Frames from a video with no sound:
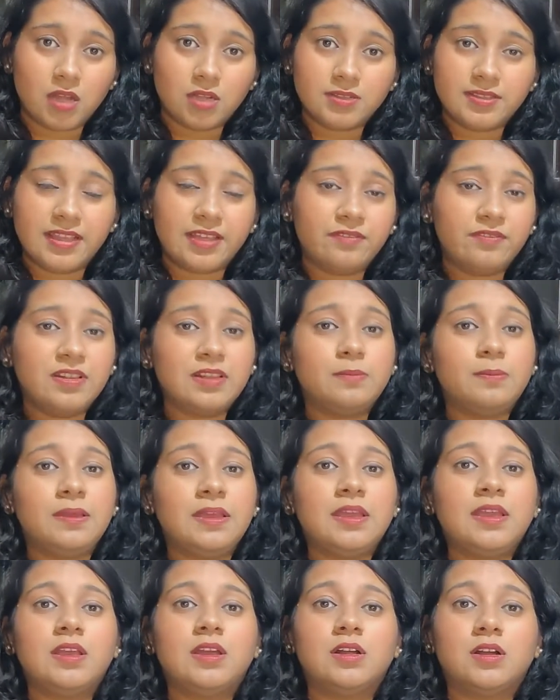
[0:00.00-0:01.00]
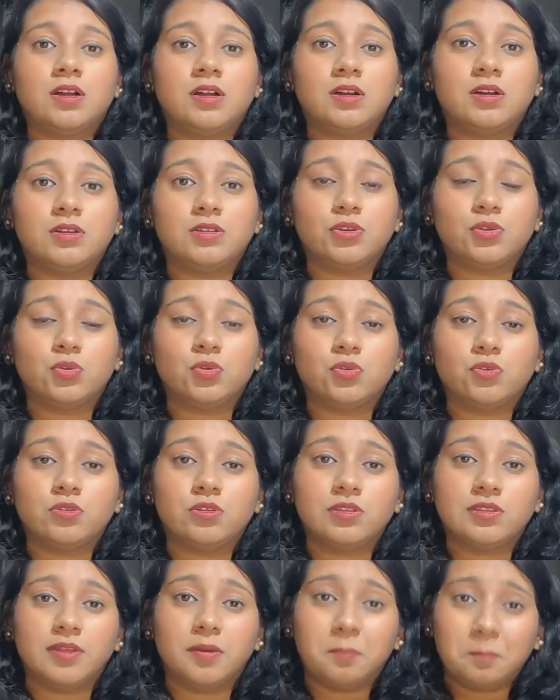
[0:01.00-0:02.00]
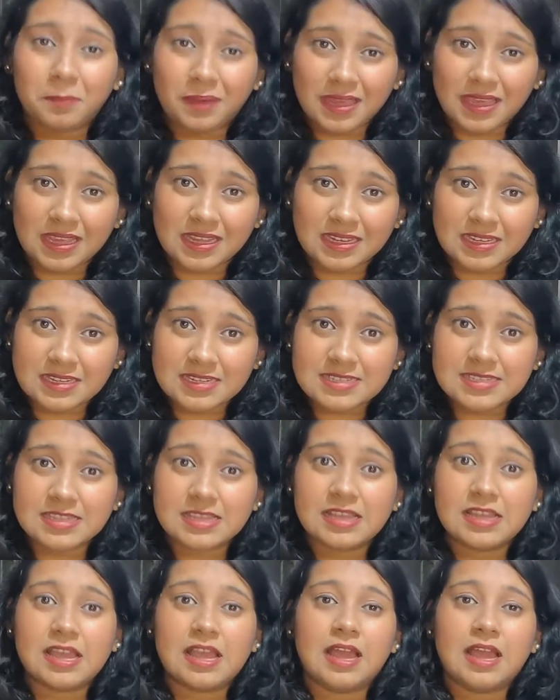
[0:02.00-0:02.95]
There will be, the maids